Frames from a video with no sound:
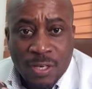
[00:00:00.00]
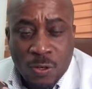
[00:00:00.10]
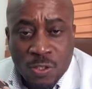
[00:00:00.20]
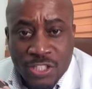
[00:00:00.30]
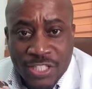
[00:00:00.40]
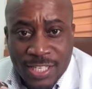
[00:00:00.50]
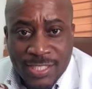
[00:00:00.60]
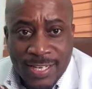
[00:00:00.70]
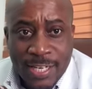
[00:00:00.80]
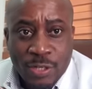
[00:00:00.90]
or just
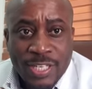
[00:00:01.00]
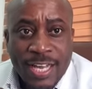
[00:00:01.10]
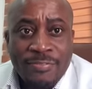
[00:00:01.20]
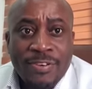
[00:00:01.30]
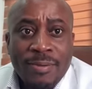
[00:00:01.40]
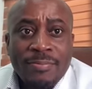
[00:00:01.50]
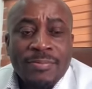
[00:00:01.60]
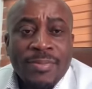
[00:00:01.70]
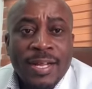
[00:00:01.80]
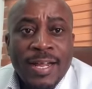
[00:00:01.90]
under your
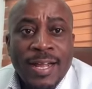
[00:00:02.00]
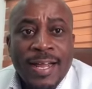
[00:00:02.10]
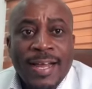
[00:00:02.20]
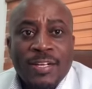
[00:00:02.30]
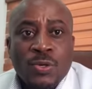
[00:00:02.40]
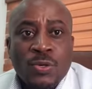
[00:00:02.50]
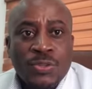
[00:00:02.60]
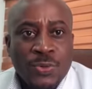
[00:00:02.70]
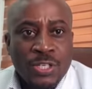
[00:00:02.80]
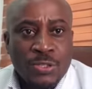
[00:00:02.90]
diaphragm and all
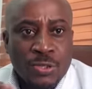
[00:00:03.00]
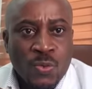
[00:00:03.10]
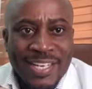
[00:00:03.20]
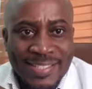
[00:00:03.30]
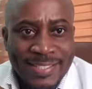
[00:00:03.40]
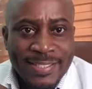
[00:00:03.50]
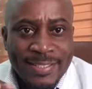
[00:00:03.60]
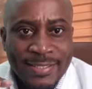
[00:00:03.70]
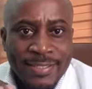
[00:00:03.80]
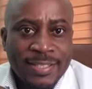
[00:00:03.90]
the way to your waist.